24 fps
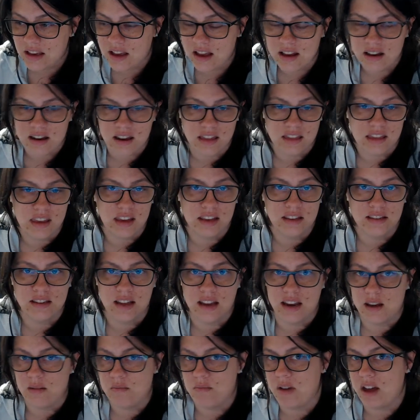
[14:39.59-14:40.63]
Nothing is
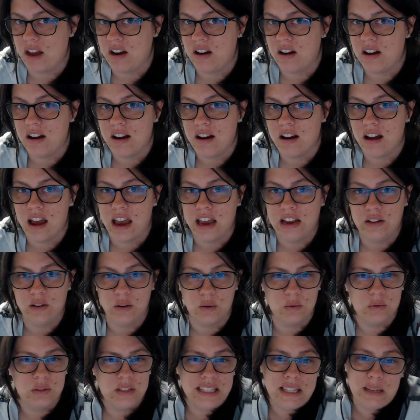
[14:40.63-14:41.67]
getting better. I
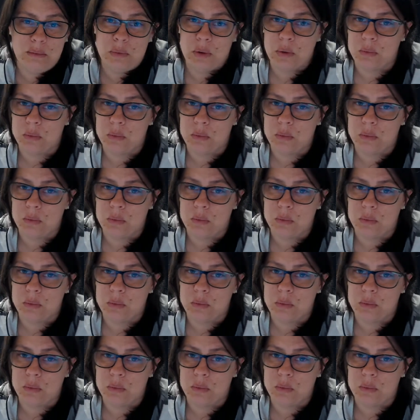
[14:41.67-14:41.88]
don't seem to